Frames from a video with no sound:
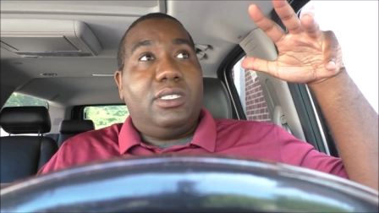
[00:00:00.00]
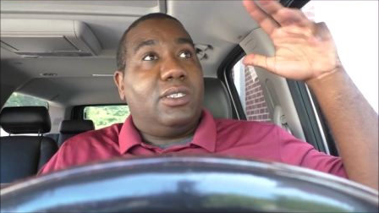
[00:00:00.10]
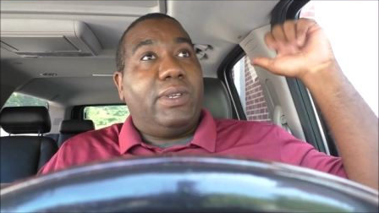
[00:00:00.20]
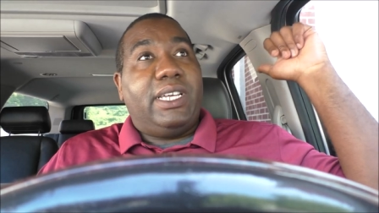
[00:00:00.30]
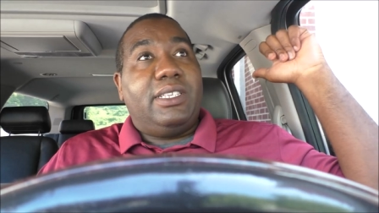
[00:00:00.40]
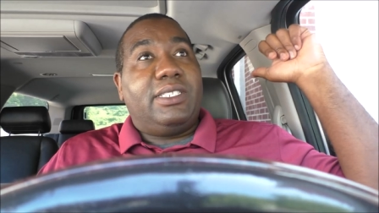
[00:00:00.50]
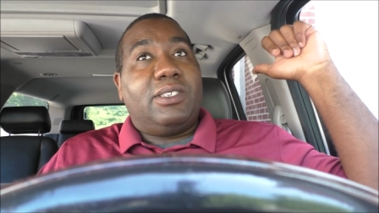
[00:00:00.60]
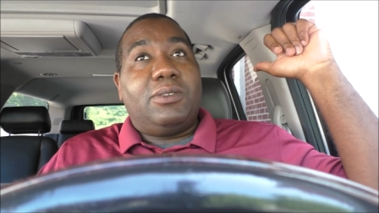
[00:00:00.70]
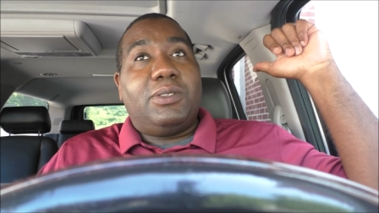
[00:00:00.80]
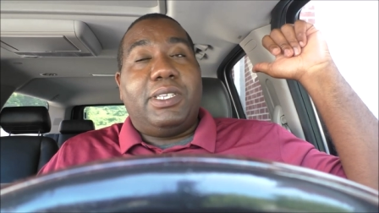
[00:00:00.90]
Let's go down. Let's
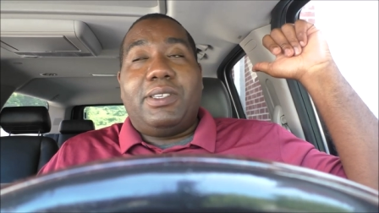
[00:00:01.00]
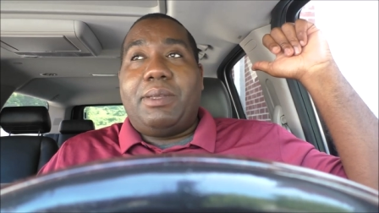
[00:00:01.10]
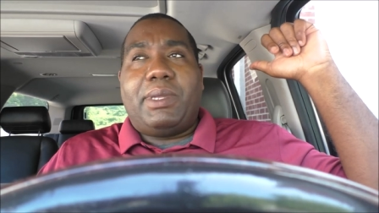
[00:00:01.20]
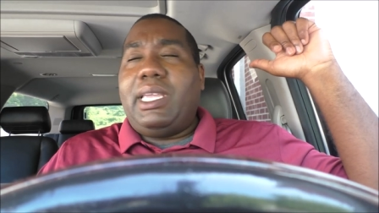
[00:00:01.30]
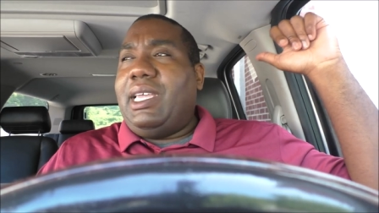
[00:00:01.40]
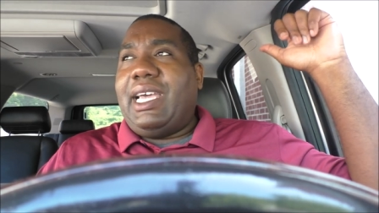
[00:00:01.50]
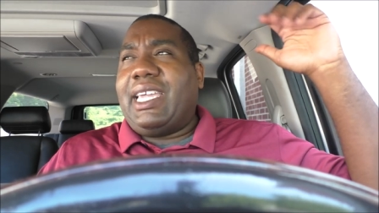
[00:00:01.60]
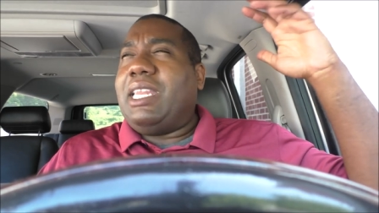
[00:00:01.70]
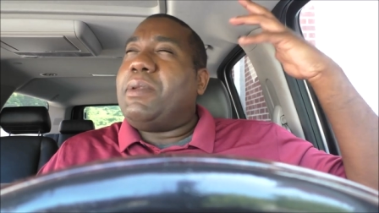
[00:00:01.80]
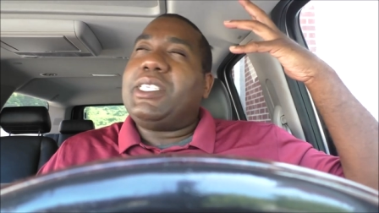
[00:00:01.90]
go to. I
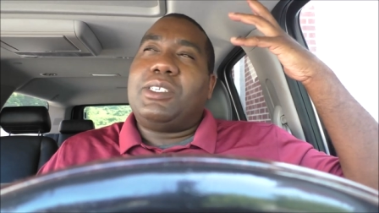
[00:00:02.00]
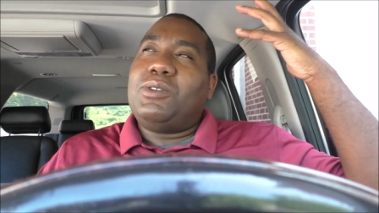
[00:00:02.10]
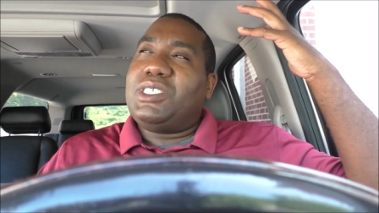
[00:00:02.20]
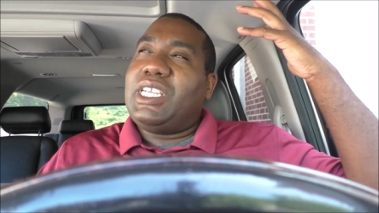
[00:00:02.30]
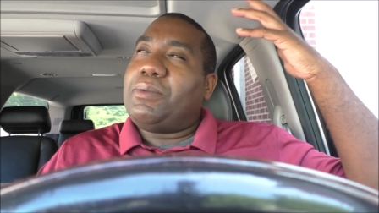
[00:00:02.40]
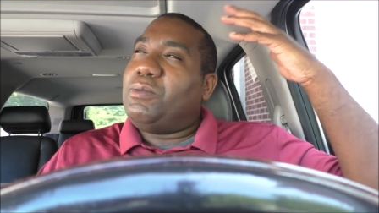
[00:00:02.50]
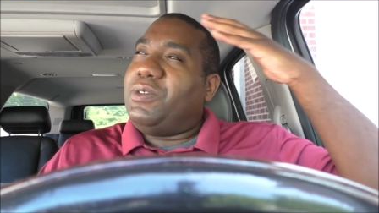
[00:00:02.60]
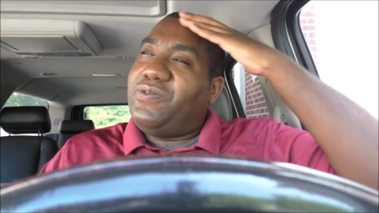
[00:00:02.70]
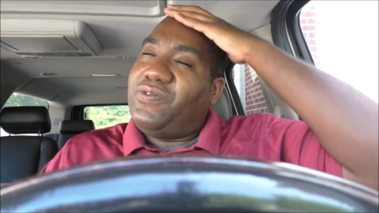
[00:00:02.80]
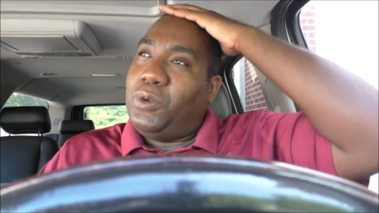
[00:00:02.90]
can not imagine going shopping
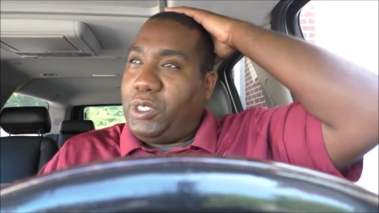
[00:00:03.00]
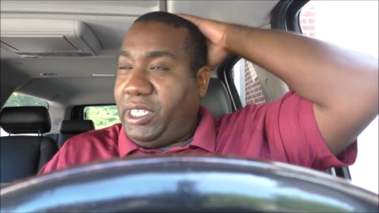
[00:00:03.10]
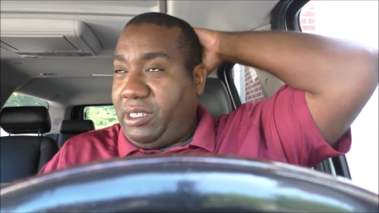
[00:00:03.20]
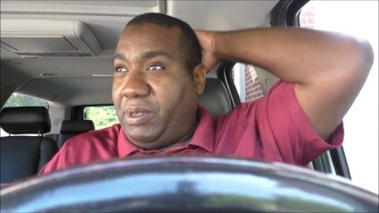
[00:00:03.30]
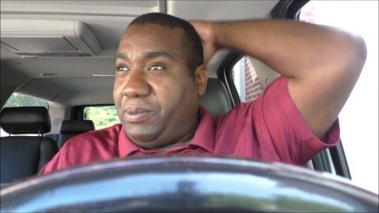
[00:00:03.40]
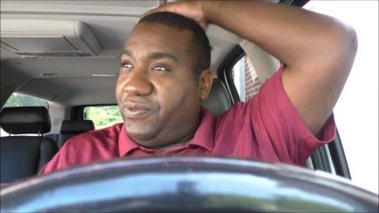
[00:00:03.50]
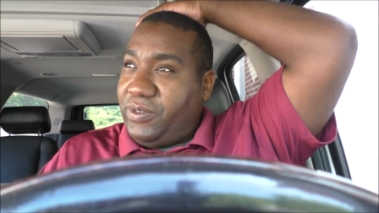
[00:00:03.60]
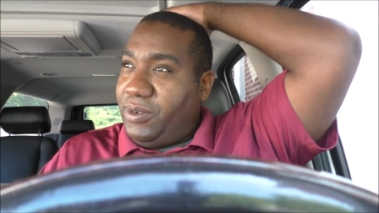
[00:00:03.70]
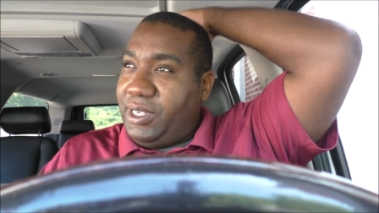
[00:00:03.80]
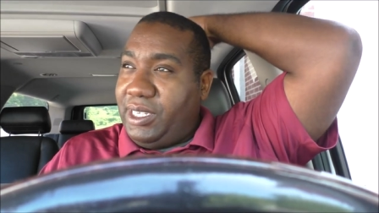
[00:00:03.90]
with 14 other people
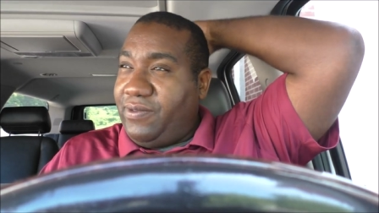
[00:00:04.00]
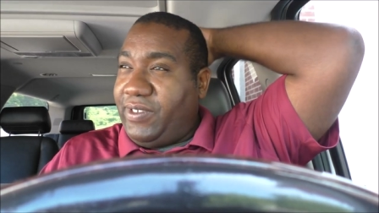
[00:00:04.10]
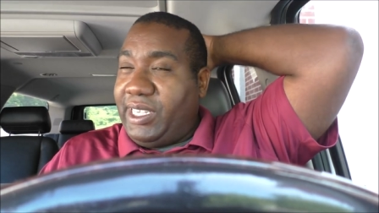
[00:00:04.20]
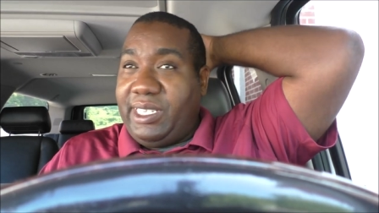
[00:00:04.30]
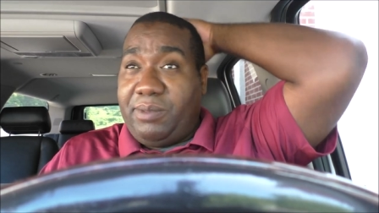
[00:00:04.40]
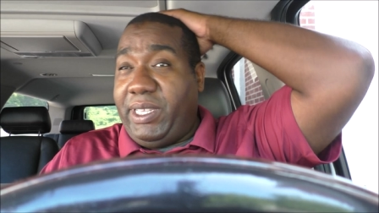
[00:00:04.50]
for uh, for guns.